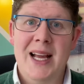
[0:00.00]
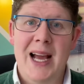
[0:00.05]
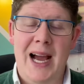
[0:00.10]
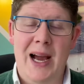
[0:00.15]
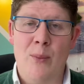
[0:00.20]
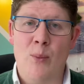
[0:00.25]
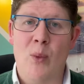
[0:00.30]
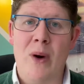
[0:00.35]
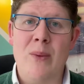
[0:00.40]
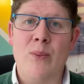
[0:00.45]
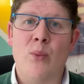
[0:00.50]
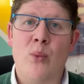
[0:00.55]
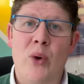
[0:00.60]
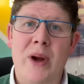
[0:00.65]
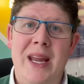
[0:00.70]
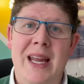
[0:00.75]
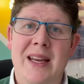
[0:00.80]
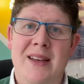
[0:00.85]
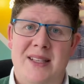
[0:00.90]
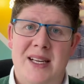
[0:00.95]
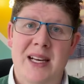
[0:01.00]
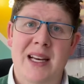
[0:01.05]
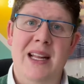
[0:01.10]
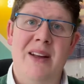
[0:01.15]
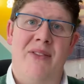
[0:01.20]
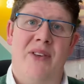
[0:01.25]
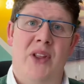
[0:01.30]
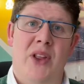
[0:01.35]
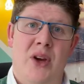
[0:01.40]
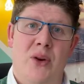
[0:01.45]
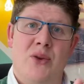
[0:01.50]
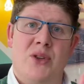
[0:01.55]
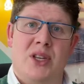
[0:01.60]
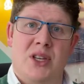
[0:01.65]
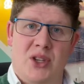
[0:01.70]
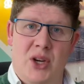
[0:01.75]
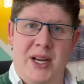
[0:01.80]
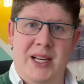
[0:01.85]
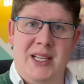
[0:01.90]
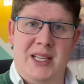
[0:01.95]
And when we deliver those
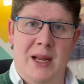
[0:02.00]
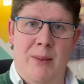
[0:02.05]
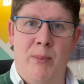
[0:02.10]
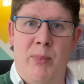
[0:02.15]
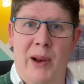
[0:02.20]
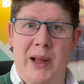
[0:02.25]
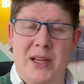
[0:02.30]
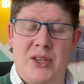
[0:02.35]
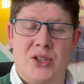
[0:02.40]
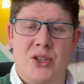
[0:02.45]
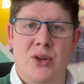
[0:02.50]
design templates